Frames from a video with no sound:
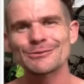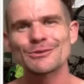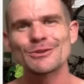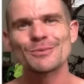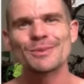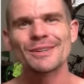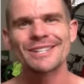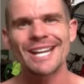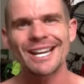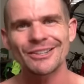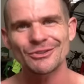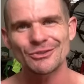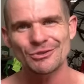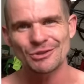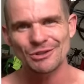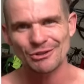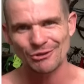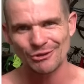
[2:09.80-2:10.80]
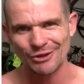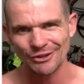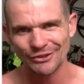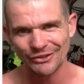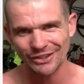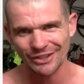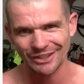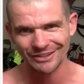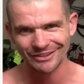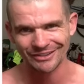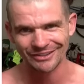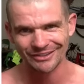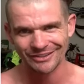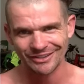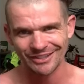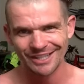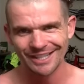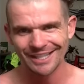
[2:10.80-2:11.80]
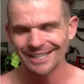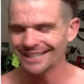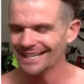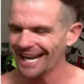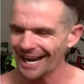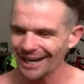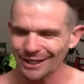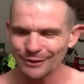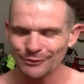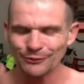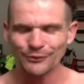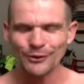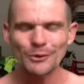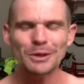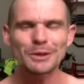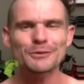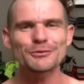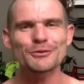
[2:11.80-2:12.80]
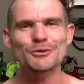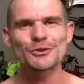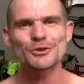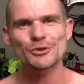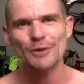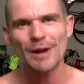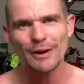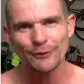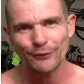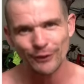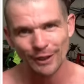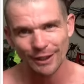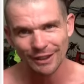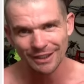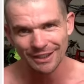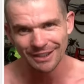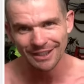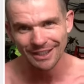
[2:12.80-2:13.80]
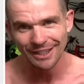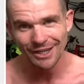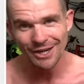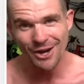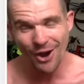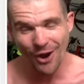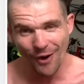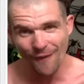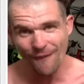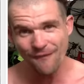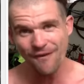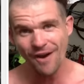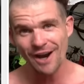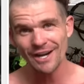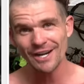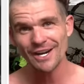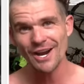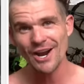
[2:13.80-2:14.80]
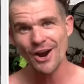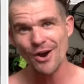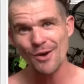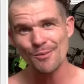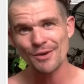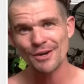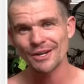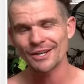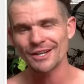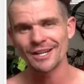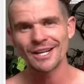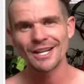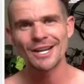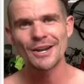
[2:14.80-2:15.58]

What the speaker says: through pedestrian crossings, filtering through traffic. No fucking helmet.